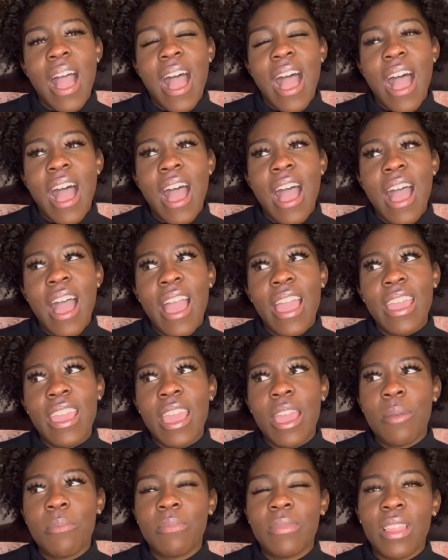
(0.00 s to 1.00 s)
I
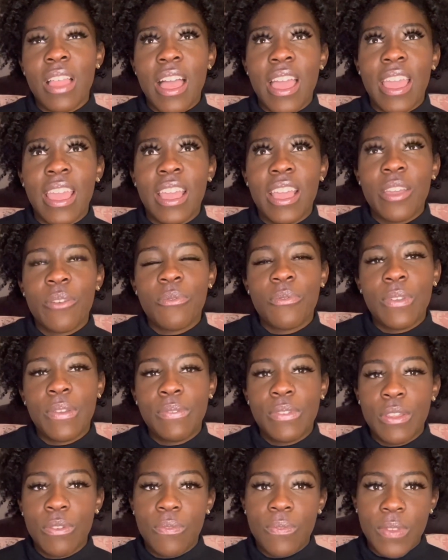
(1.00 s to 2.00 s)
am like
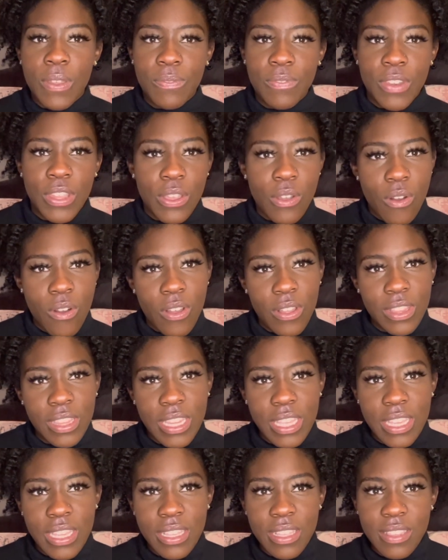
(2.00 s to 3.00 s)
50-50 on
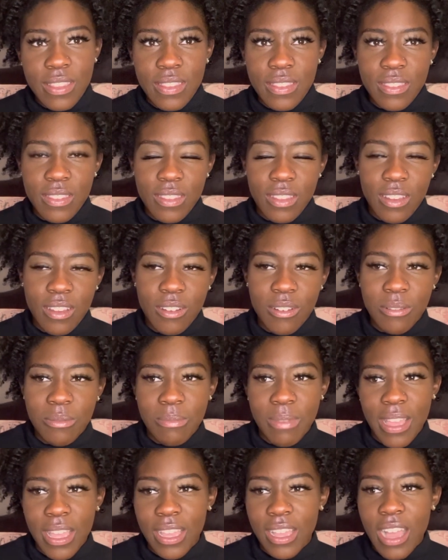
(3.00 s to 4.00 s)
this. Oh
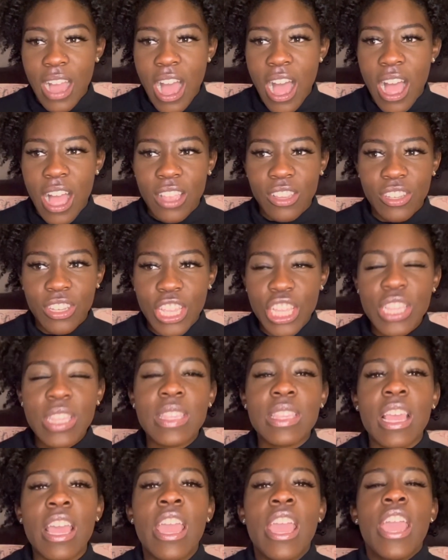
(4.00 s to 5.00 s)
my gosh.
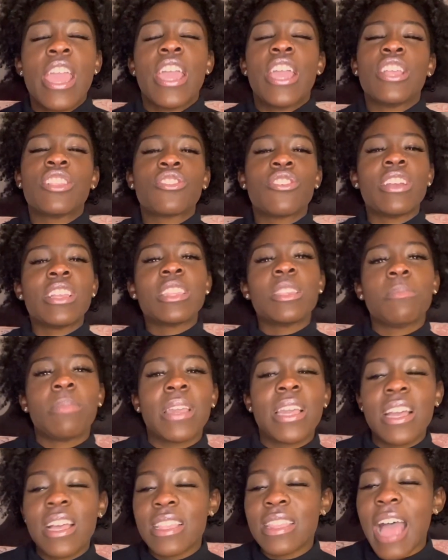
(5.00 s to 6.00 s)
It's crazy,
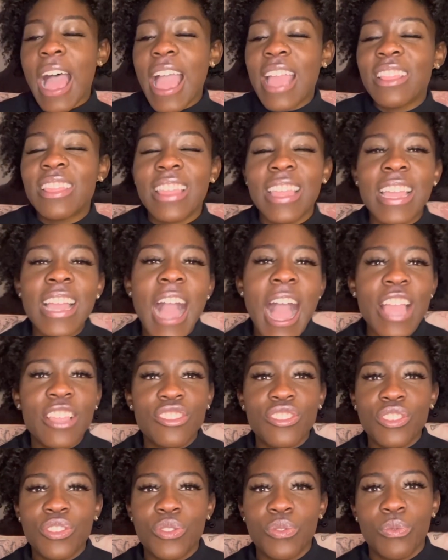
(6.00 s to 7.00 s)
because I think
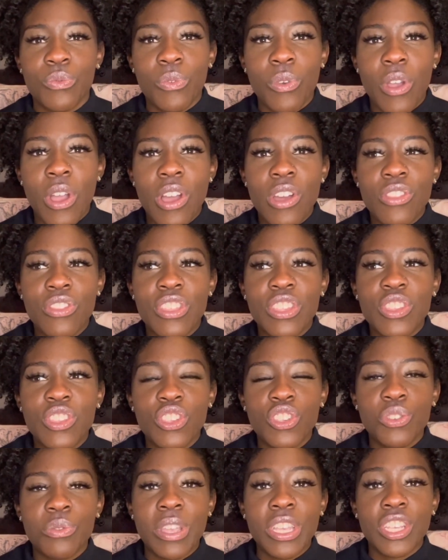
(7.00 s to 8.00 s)
the
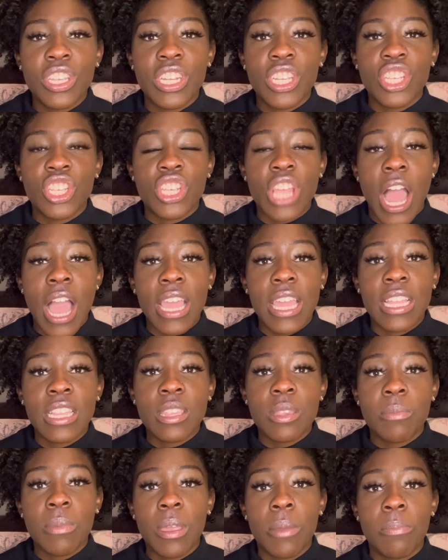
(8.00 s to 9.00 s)
situation is shocking
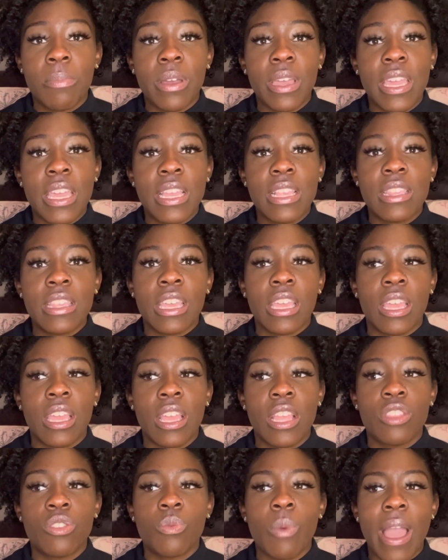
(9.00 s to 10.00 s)
to me, but
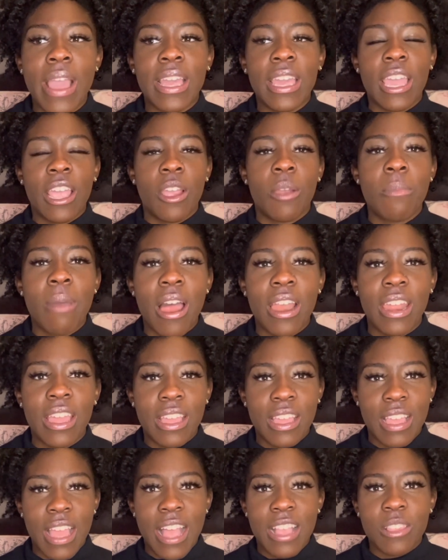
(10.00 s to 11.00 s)
do I care about
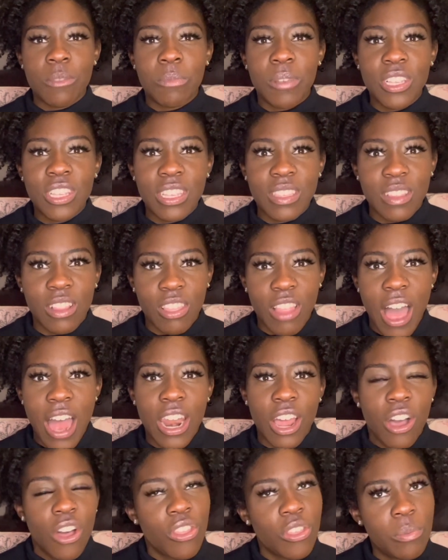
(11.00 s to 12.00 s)
it as much as a lot
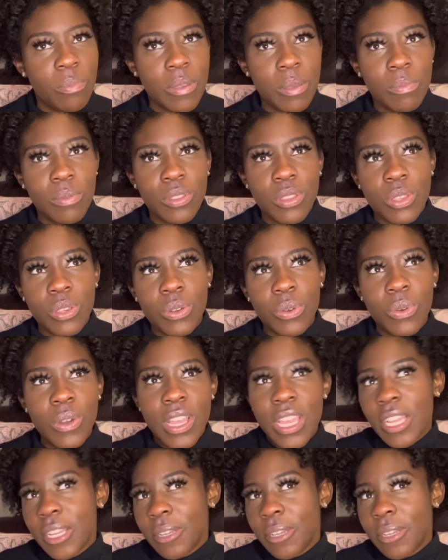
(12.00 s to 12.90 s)
of other people do?